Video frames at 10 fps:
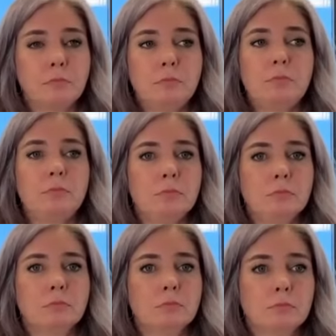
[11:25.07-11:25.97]

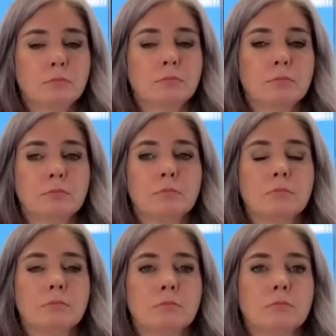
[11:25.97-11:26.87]

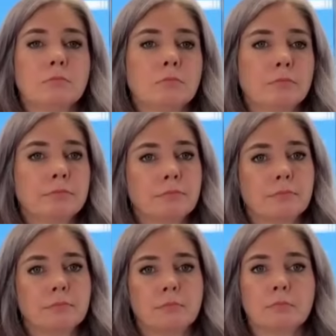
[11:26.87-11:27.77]

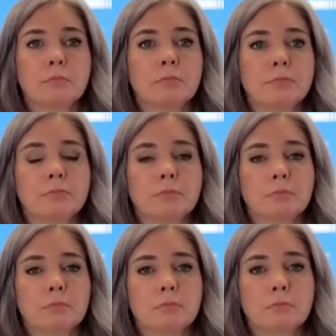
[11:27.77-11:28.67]

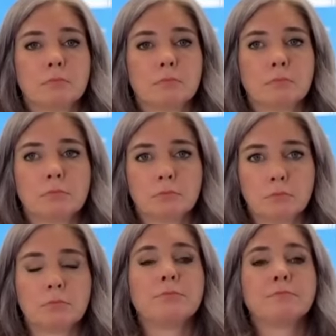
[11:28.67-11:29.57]

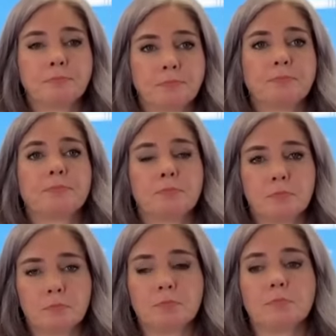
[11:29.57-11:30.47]

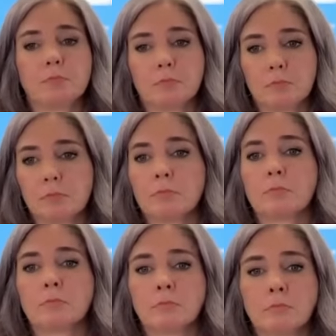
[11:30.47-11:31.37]

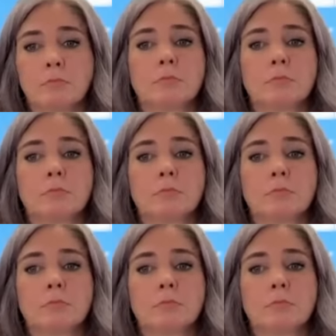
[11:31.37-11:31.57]
No words are spoken by the person on screen.